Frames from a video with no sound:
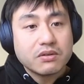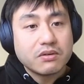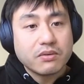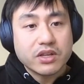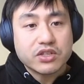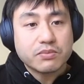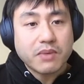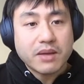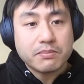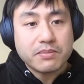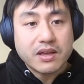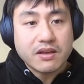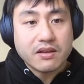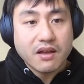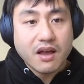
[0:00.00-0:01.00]
which might
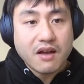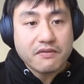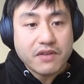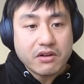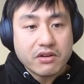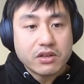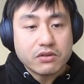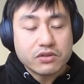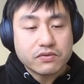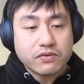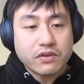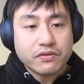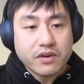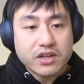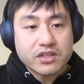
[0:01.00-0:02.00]
be very
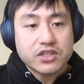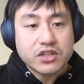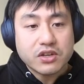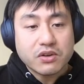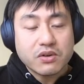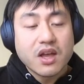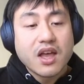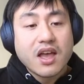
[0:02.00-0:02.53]
useful for us too.